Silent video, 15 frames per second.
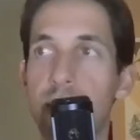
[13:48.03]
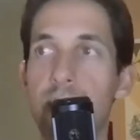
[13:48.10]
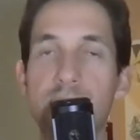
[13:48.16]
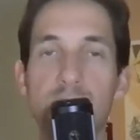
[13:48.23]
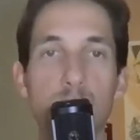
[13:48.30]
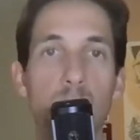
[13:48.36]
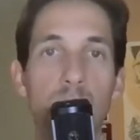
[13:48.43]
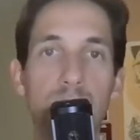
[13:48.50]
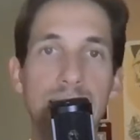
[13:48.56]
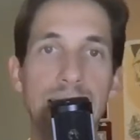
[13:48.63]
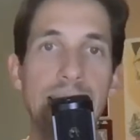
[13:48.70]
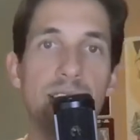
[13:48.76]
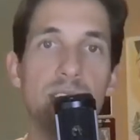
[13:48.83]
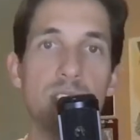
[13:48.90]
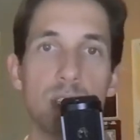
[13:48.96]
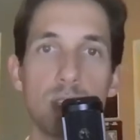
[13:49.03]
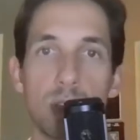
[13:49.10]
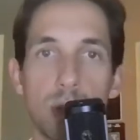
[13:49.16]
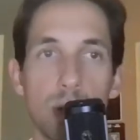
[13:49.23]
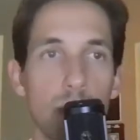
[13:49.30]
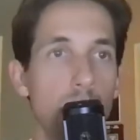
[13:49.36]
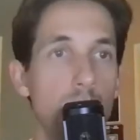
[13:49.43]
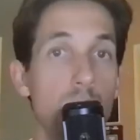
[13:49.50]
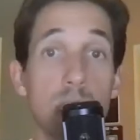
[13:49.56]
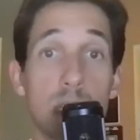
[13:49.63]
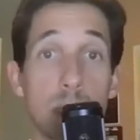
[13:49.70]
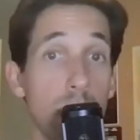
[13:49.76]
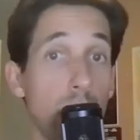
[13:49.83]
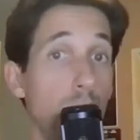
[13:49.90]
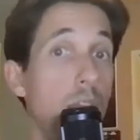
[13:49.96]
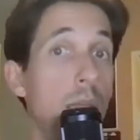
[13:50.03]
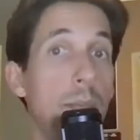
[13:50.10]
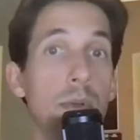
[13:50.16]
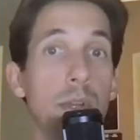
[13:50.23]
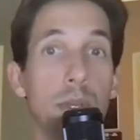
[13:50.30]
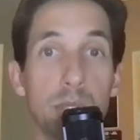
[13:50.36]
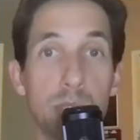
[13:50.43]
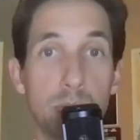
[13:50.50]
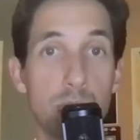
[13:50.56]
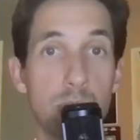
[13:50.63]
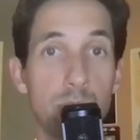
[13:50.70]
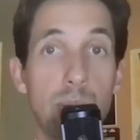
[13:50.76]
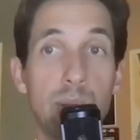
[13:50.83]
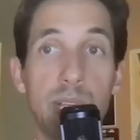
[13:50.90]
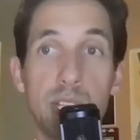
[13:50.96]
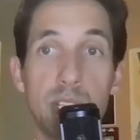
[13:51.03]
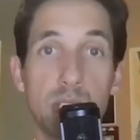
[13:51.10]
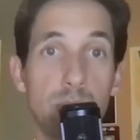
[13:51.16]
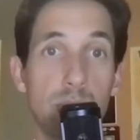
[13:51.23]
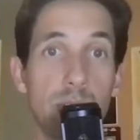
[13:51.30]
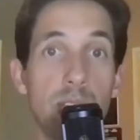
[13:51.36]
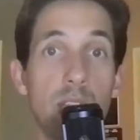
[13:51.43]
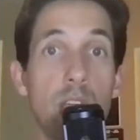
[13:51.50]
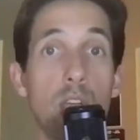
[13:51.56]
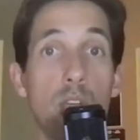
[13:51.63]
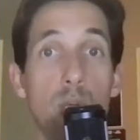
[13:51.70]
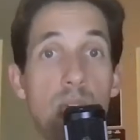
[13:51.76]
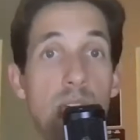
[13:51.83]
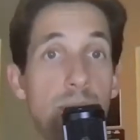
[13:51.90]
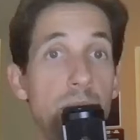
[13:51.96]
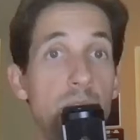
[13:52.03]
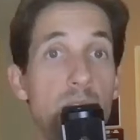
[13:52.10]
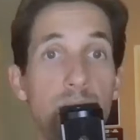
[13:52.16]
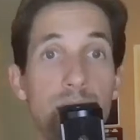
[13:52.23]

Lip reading: And that's what led to some of the great producers throughout history who have